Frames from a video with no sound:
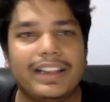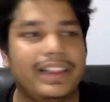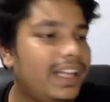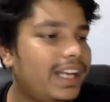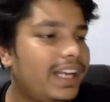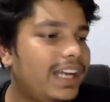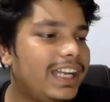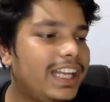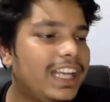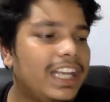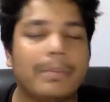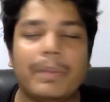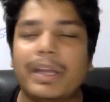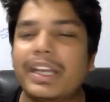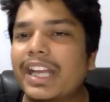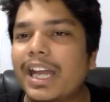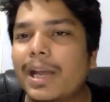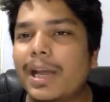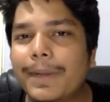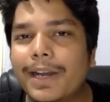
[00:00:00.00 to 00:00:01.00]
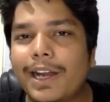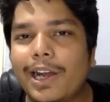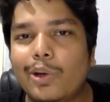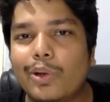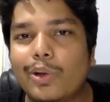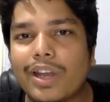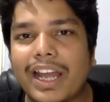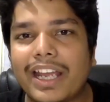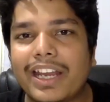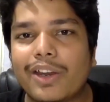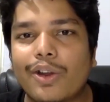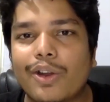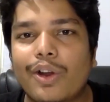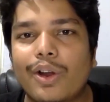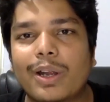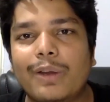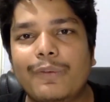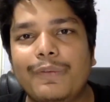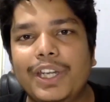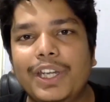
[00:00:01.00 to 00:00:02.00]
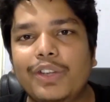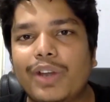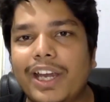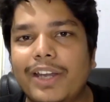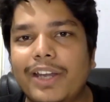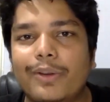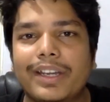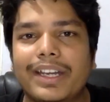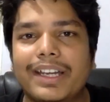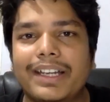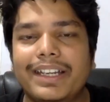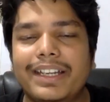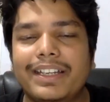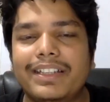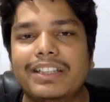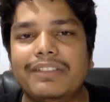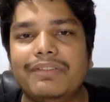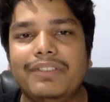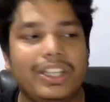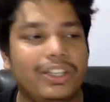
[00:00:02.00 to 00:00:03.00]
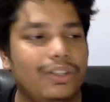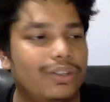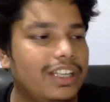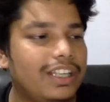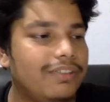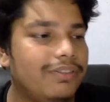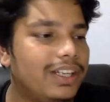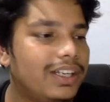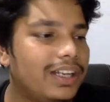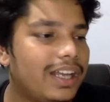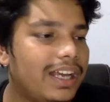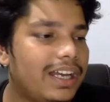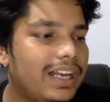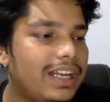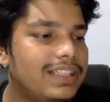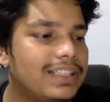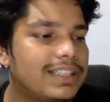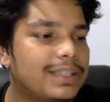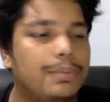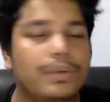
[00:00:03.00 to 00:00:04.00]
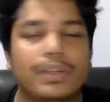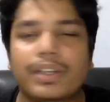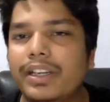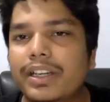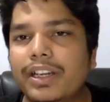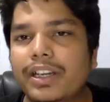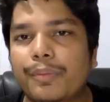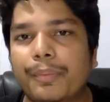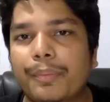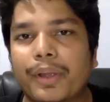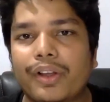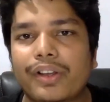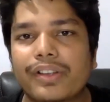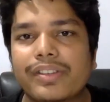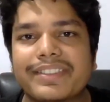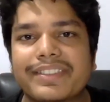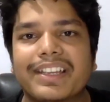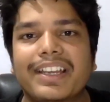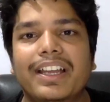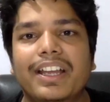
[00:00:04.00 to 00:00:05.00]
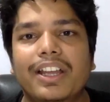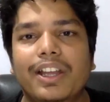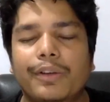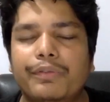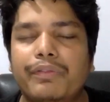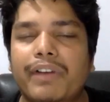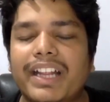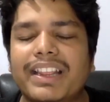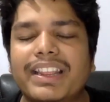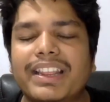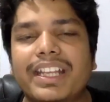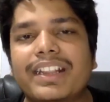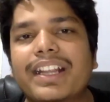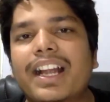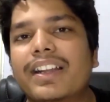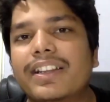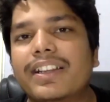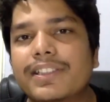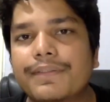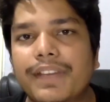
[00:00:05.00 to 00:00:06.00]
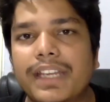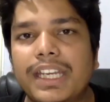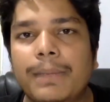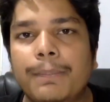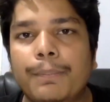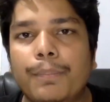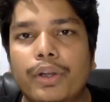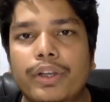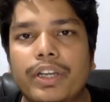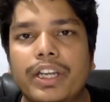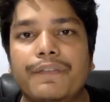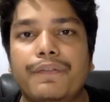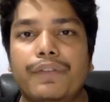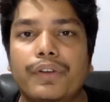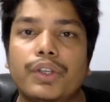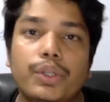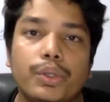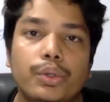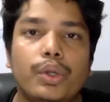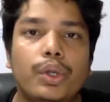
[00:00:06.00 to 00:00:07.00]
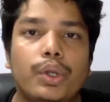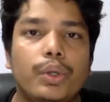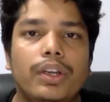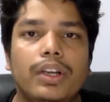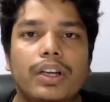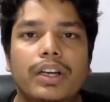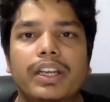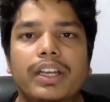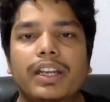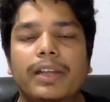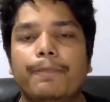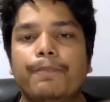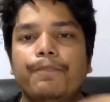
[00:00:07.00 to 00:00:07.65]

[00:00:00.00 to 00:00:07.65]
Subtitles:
Then I take my camera out, I record a video, I don't edit the video even, and I just put it down, because one thing that is very important for you to learn,